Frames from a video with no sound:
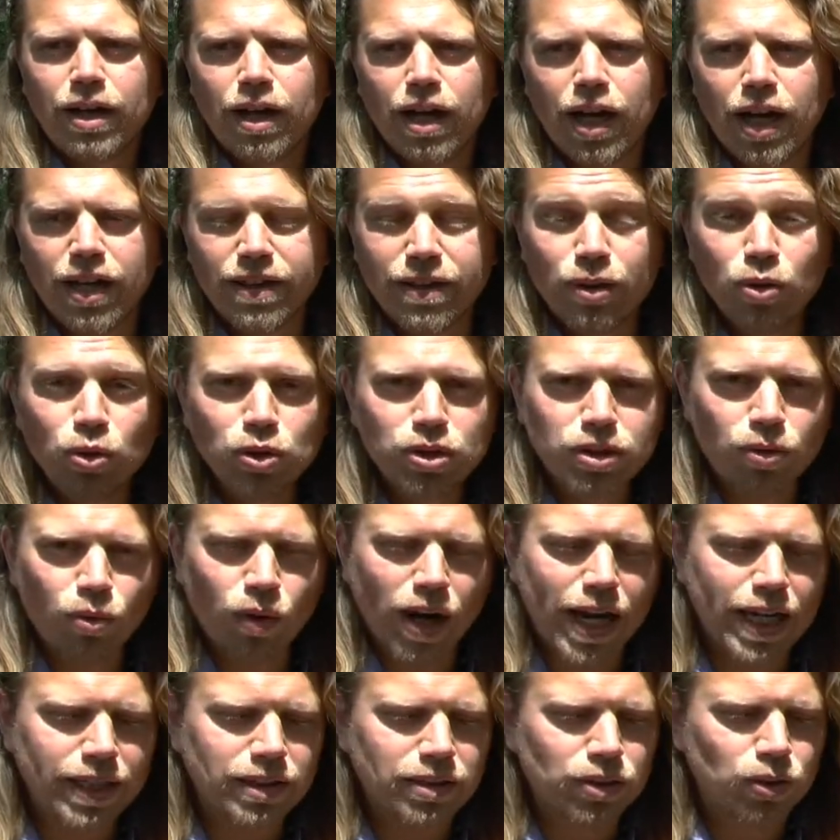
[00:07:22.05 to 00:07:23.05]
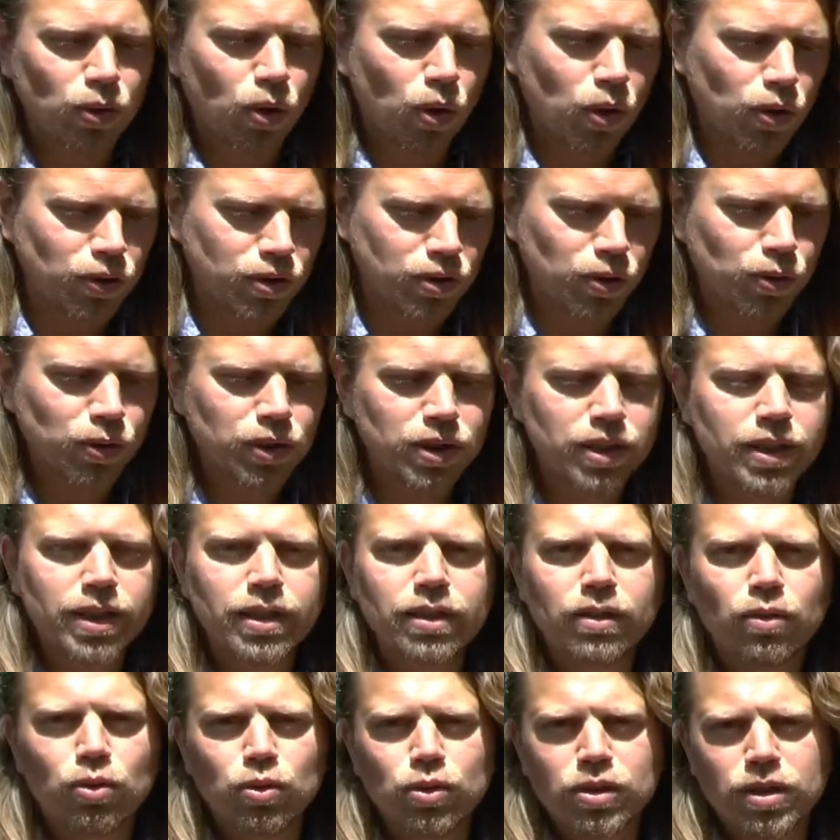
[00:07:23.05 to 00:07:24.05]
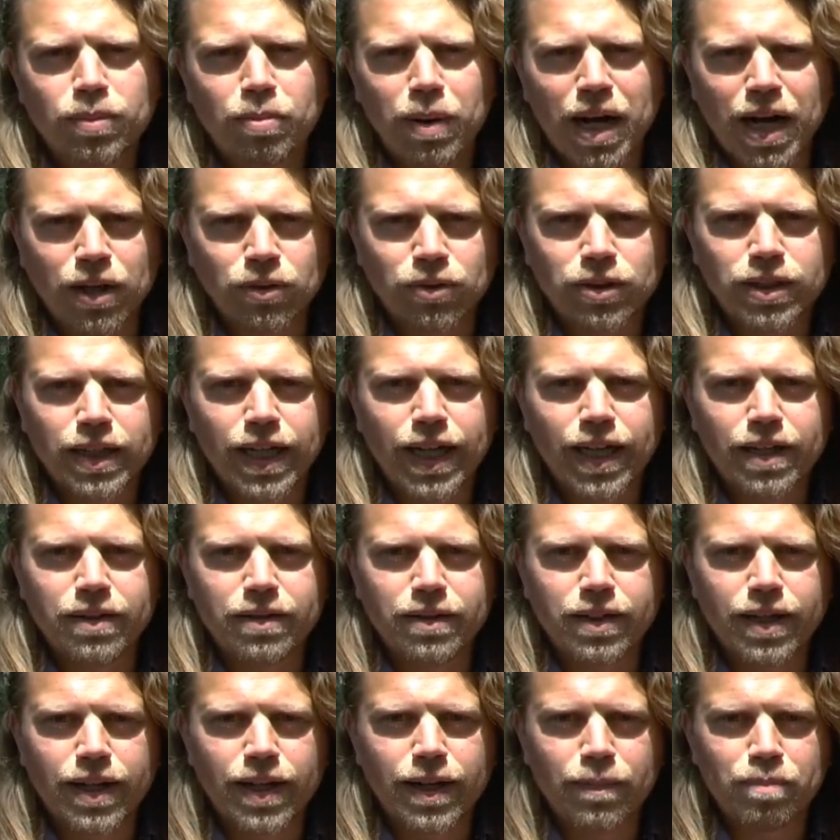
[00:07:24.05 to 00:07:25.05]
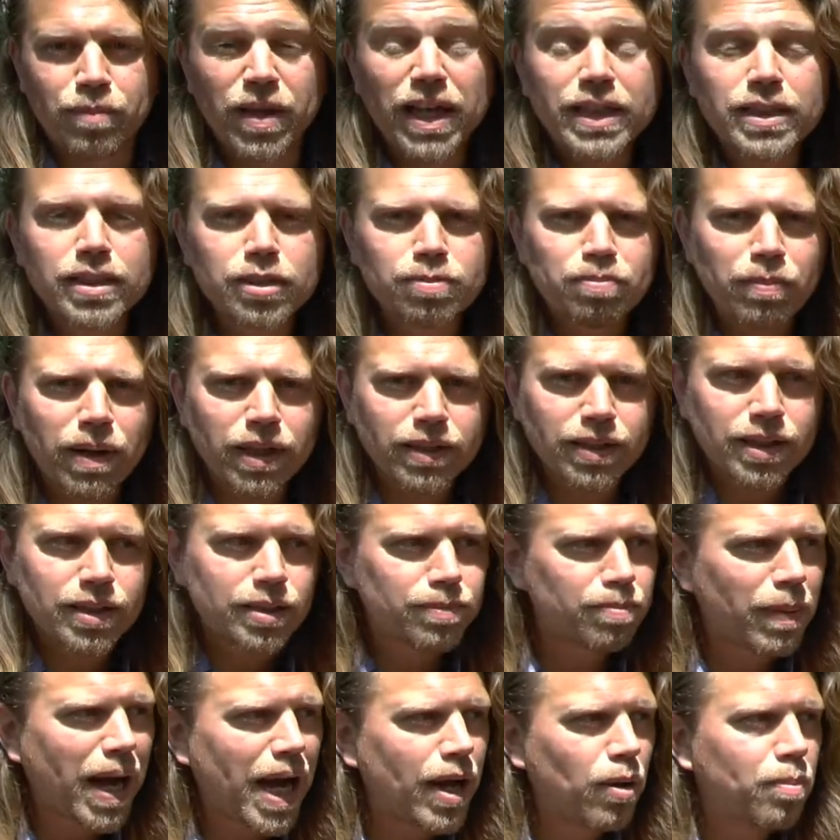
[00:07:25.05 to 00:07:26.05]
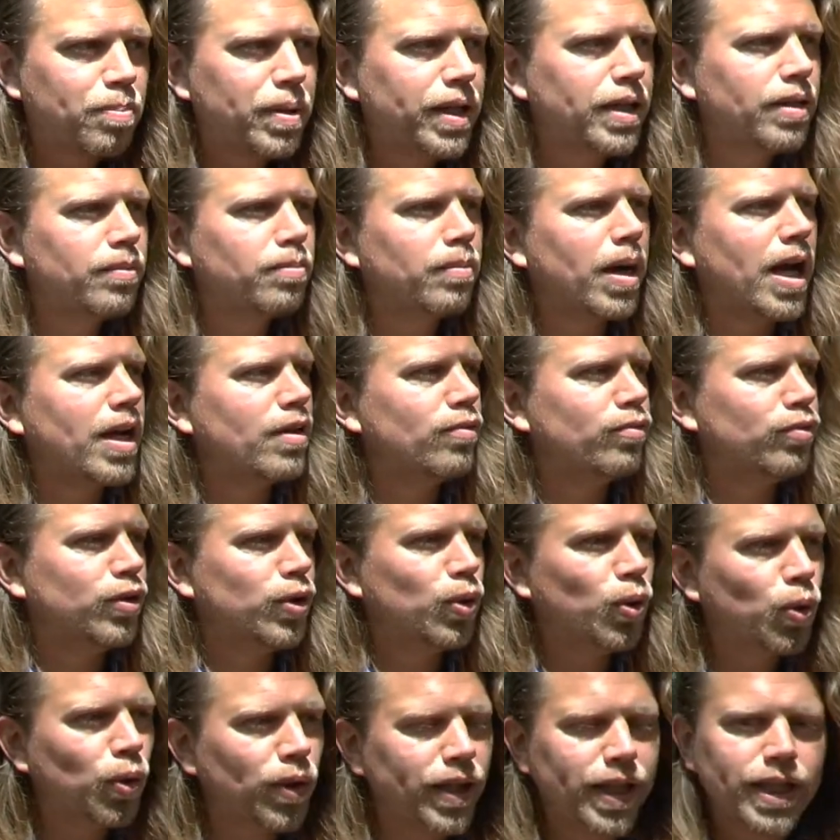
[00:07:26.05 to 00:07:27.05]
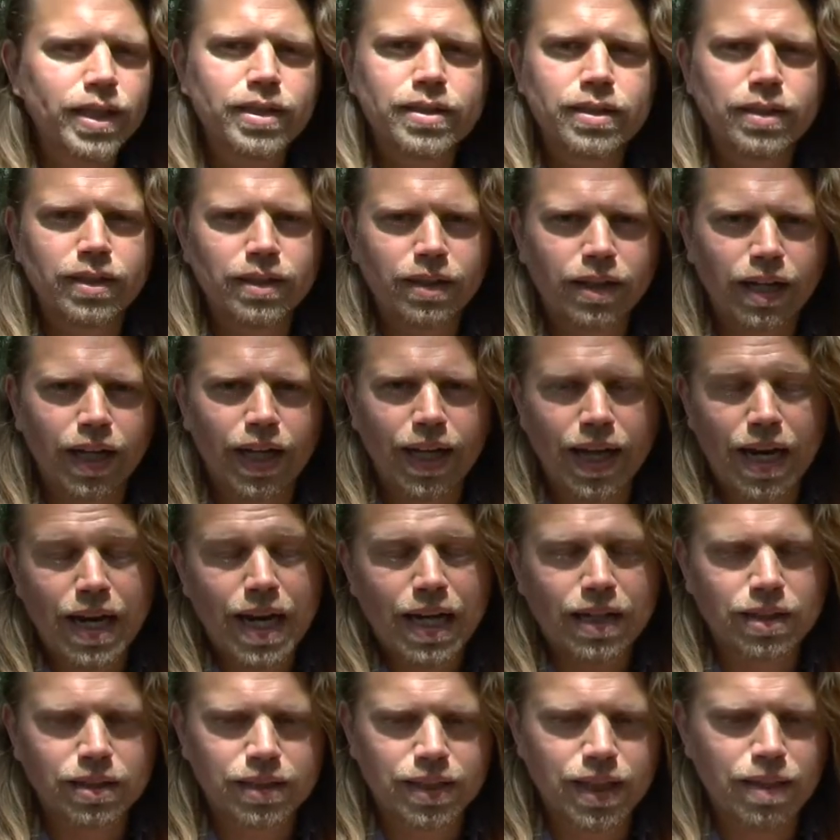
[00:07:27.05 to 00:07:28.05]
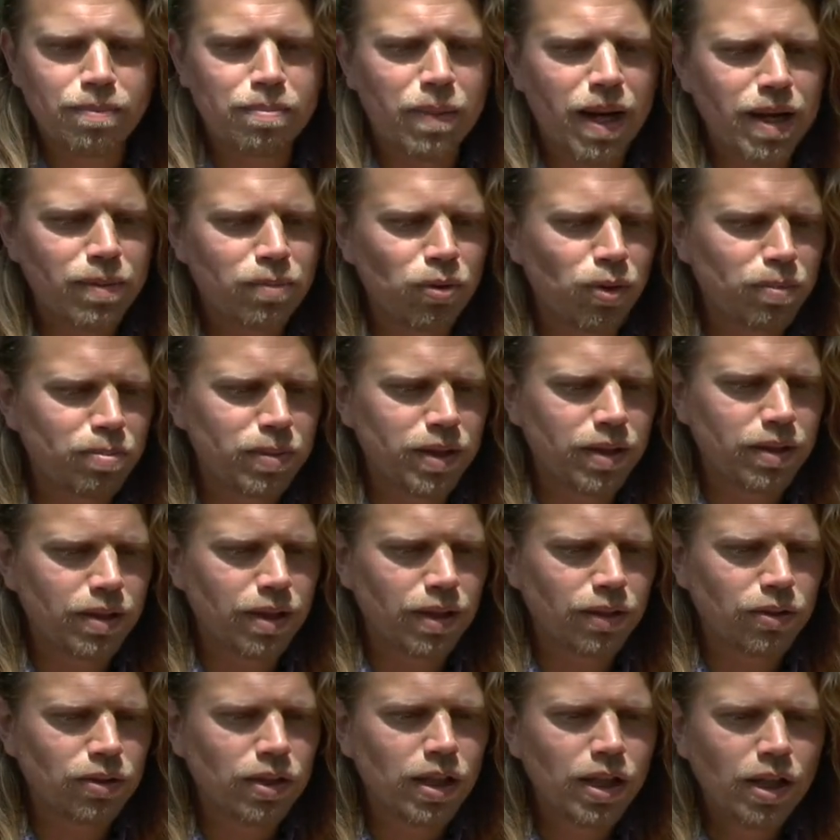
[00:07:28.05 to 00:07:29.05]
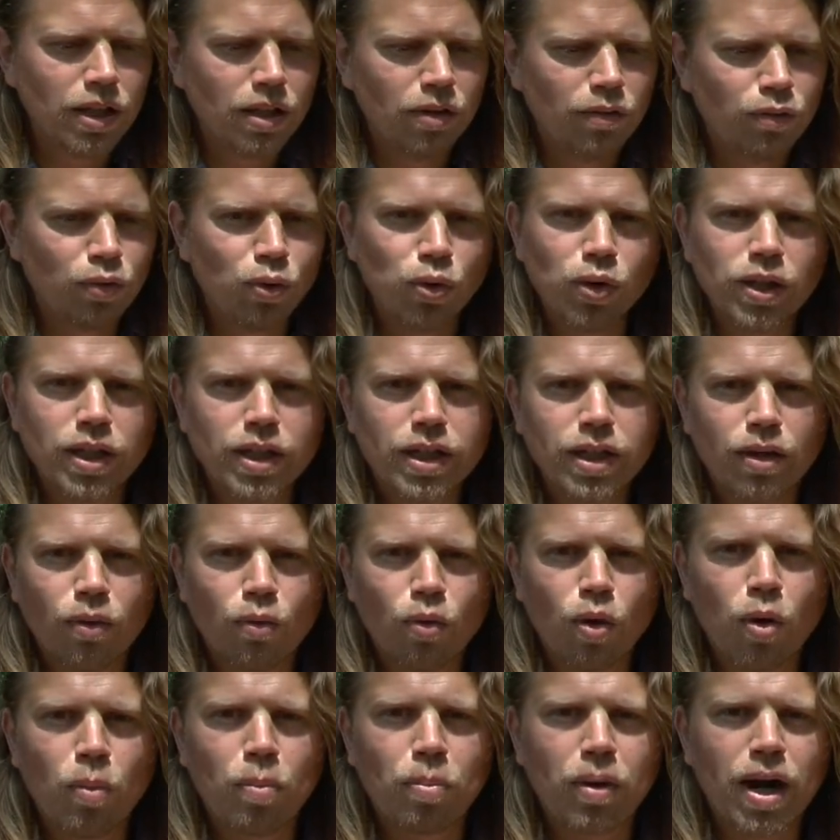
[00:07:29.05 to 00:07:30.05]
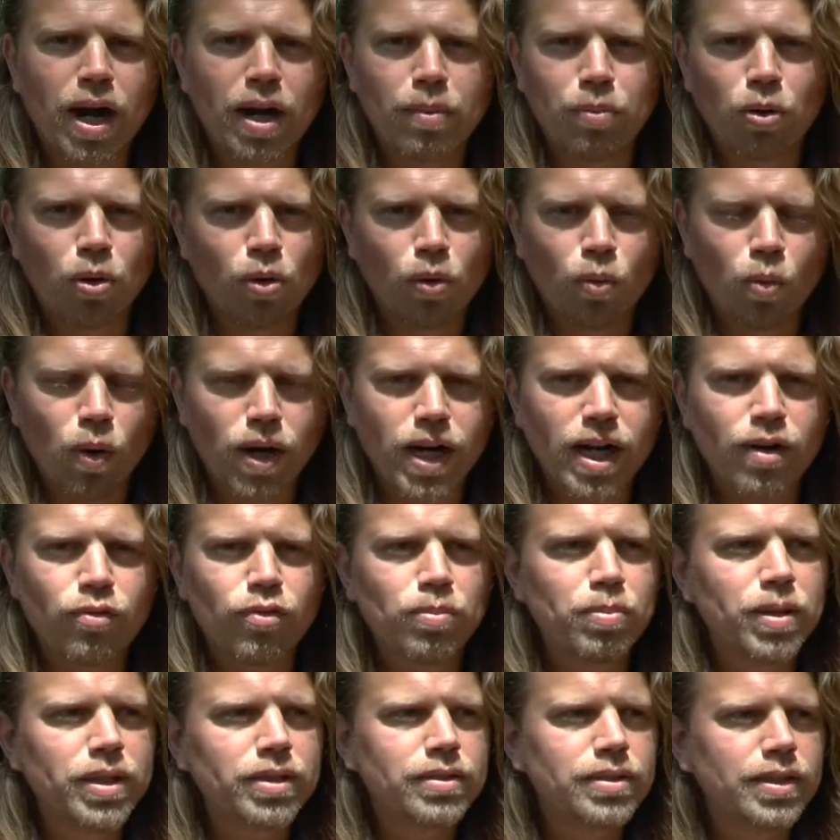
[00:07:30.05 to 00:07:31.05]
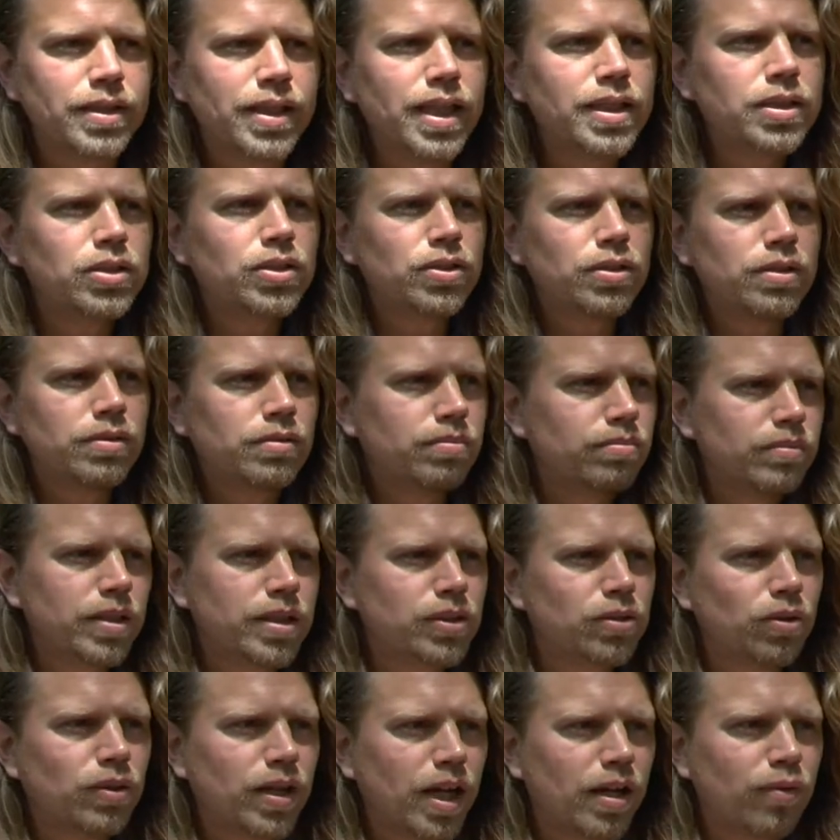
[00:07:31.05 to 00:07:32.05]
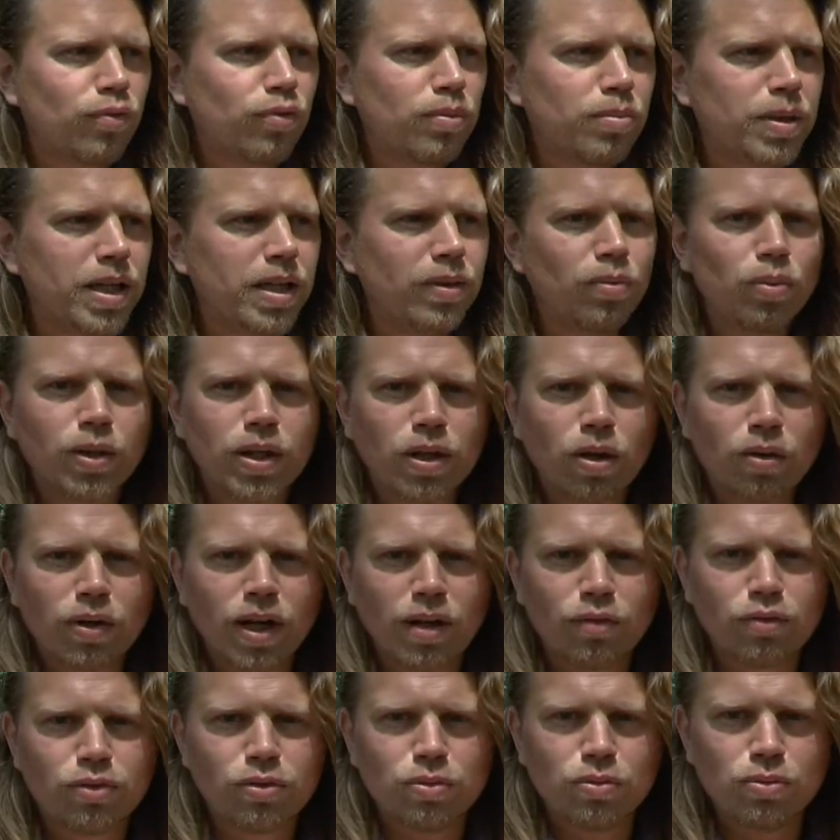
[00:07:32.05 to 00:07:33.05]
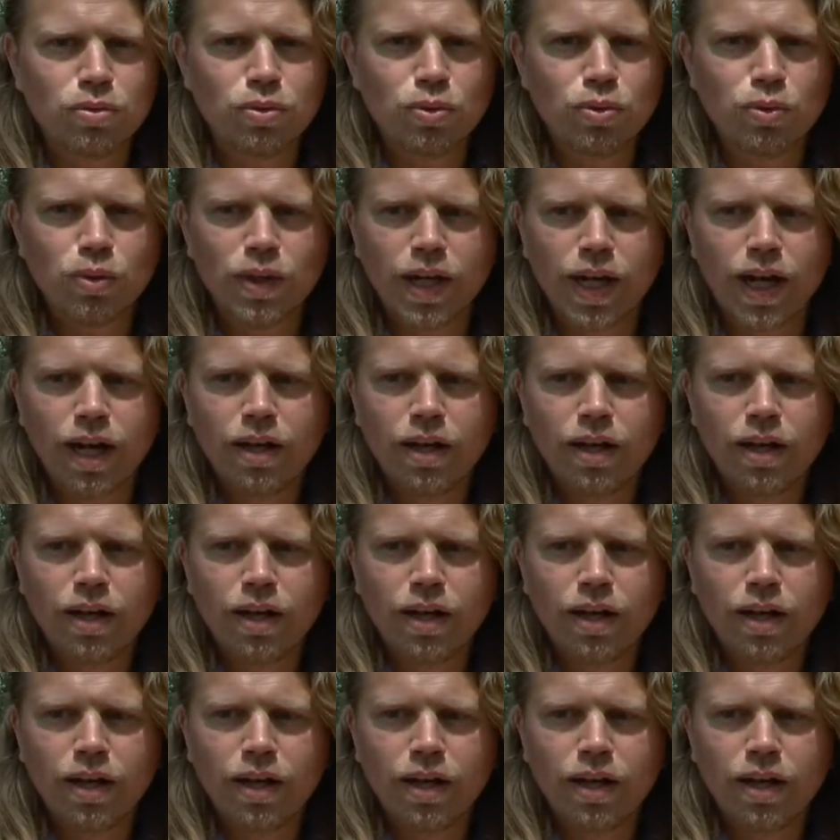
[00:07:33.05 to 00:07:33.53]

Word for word: Uh, use the right salt, use it in a good amount, and uh, this, is my, this is my opinion, my view on it. Uh, like I said, it might not be uh, fully raw prime or whatever, but that's, uh, that's okay for me. We don't have to do,